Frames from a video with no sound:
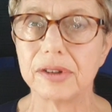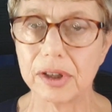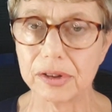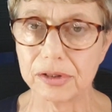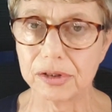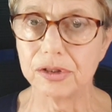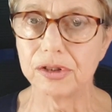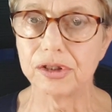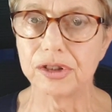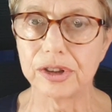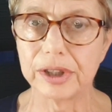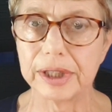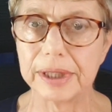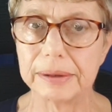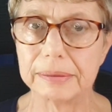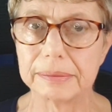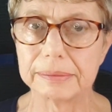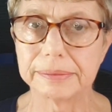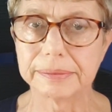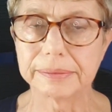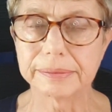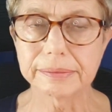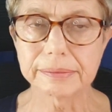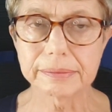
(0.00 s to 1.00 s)
doesn't she?
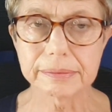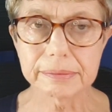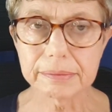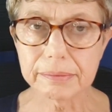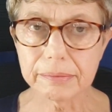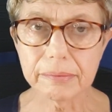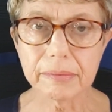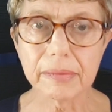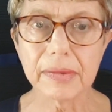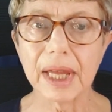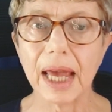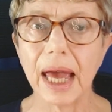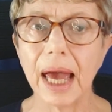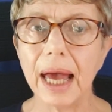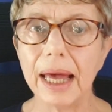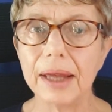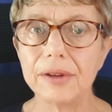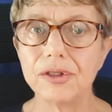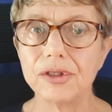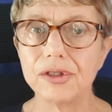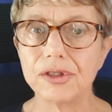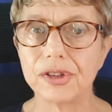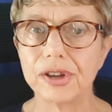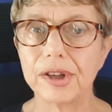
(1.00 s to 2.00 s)

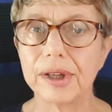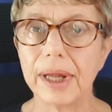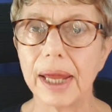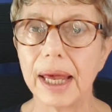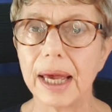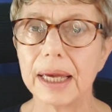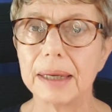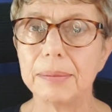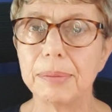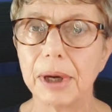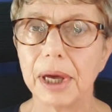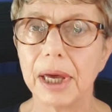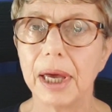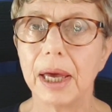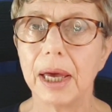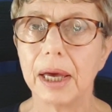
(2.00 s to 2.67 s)
And Tlaib